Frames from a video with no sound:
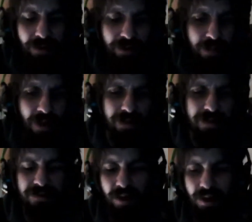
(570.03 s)
response.
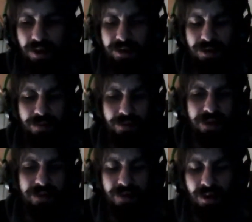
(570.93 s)
It's not like the
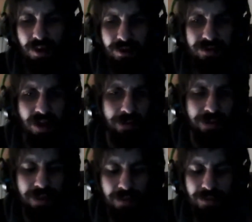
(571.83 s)
police are
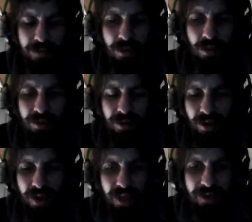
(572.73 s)
stopping people from holding
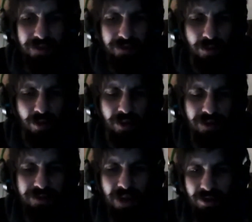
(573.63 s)
their hands. It's more the
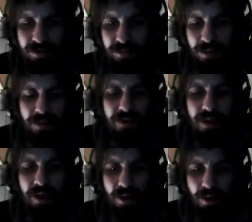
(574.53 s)
townspeople
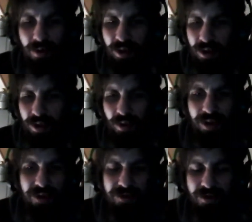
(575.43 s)
that are,
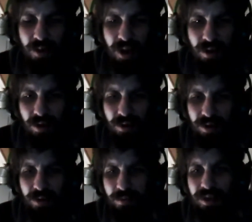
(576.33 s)
in the square are
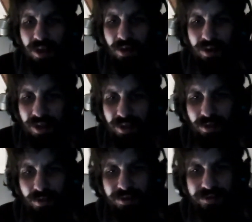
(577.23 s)
going to be yelling at
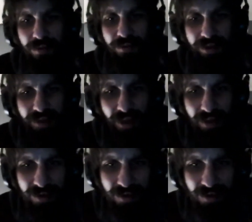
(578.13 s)
you and stuff like that.